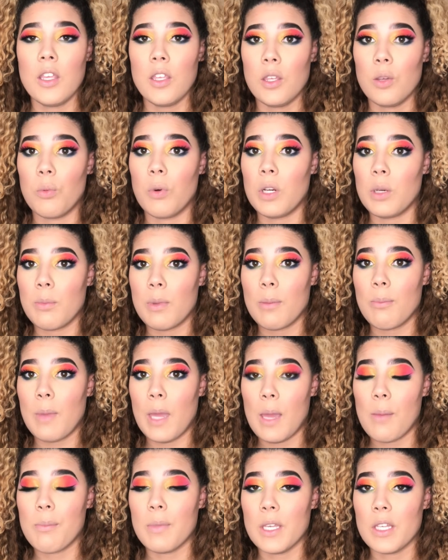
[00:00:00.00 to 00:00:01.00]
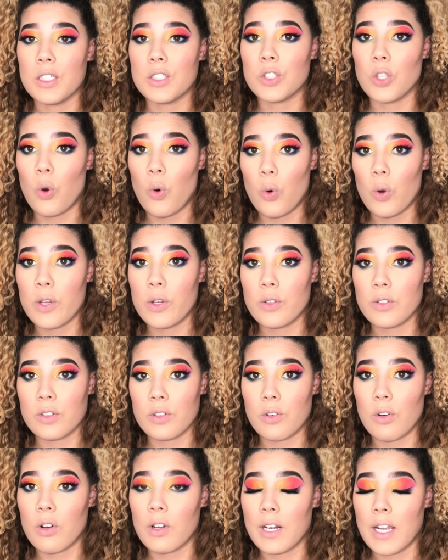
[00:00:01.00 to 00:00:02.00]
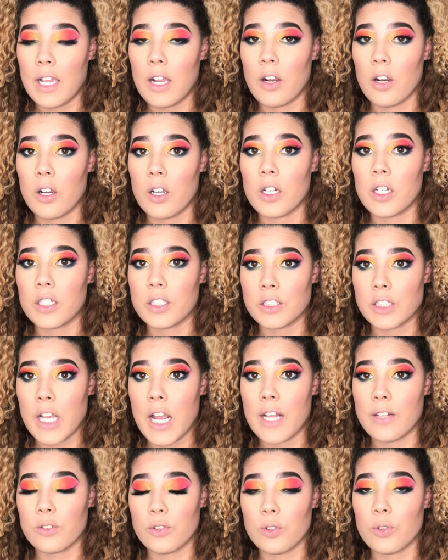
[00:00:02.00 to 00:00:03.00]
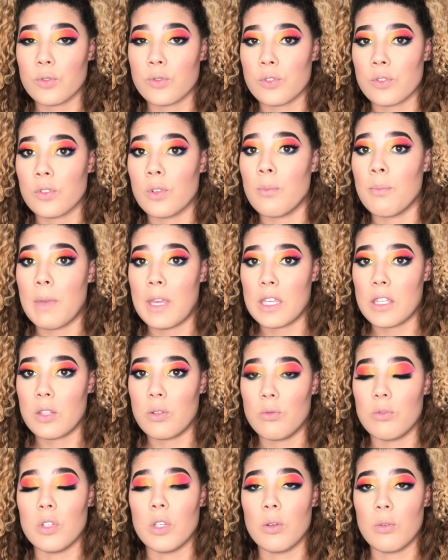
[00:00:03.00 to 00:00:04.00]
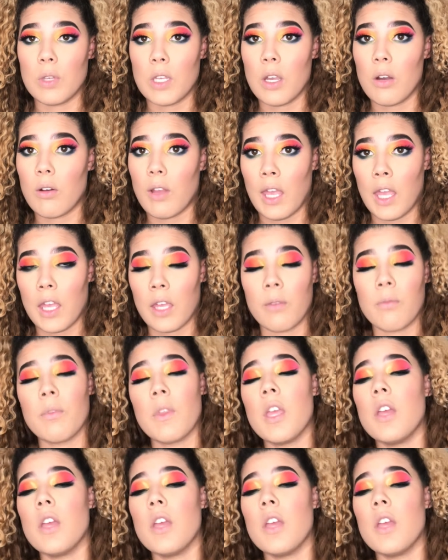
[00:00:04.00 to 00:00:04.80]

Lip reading: You want to be matte because your oils and all that are gonna shine through to make you dewy, okay?